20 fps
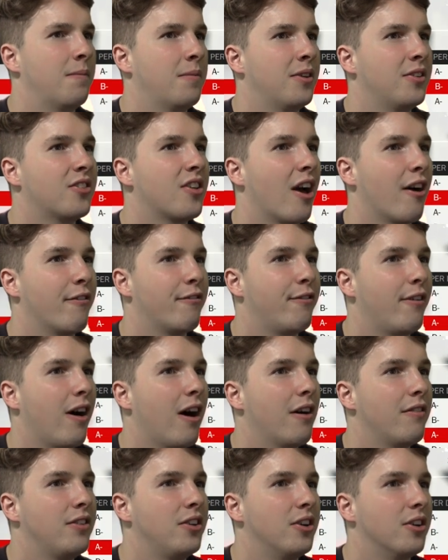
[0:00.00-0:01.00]
He's got
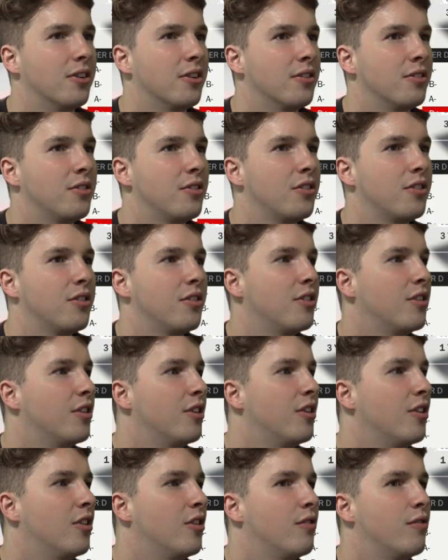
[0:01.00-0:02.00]
5 years,
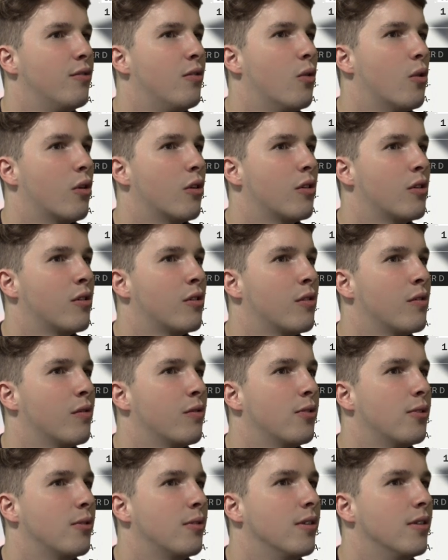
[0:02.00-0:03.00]
4,
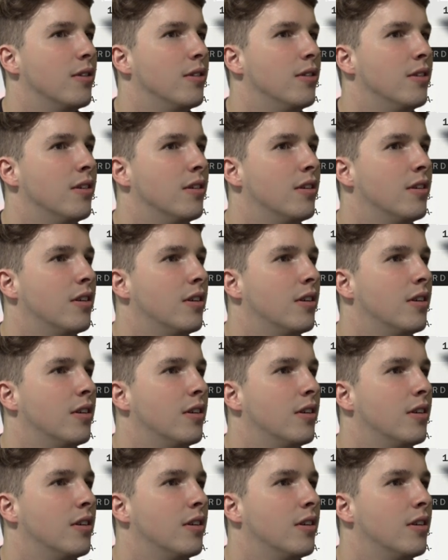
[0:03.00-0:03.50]
3.